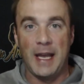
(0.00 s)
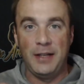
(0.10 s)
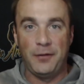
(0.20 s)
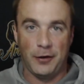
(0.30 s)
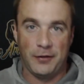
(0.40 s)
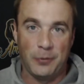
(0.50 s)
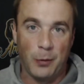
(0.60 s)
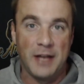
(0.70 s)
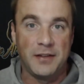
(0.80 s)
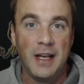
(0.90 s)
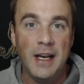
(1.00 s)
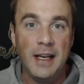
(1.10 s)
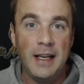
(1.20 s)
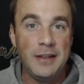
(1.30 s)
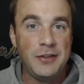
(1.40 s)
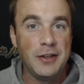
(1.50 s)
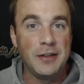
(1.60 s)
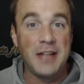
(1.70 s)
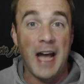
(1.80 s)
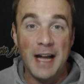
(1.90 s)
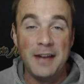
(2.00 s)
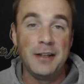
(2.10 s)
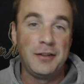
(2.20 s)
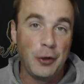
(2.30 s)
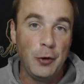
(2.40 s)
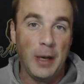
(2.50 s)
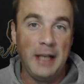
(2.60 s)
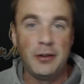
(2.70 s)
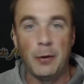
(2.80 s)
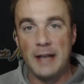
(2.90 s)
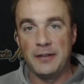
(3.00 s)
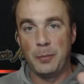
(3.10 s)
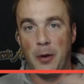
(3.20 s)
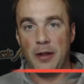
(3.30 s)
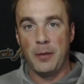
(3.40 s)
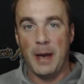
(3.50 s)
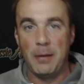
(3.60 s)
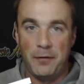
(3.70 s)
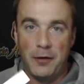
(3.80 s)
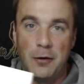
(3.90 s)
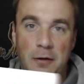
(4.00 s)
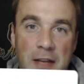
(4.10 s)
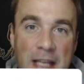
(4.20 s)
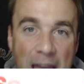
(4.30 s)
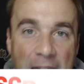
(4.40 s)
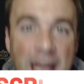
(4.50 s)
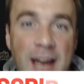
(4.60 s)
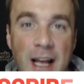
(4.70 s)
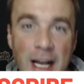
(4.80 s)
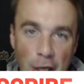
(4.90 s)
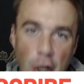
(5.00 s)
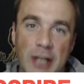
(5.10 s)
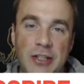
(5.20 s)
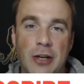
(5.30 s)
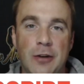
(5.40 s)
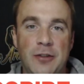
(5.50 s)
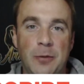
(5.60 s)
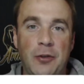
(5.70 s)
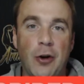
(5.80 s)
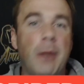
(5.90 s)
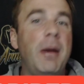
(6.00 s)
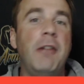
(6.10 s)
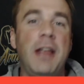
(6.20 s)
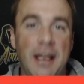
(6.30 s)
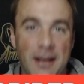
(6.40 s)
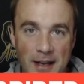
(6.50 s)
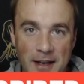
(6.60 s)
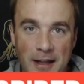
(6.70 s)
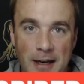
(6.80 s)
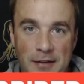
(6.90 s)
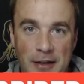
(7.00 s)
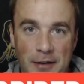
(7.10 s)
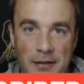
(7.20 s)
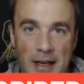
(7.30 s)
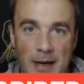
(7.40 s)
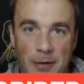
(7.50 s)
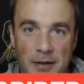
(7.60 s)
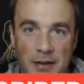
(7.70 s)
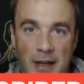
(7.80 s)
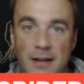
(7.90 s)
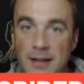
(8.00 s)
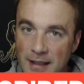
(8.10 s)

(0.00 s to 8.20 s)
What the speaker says: East versus West is just under 2 weeks away, so buy the pay-per-view, and if you can, like, share, and subscribe. Everything that is the Aussie Arm Wrestler.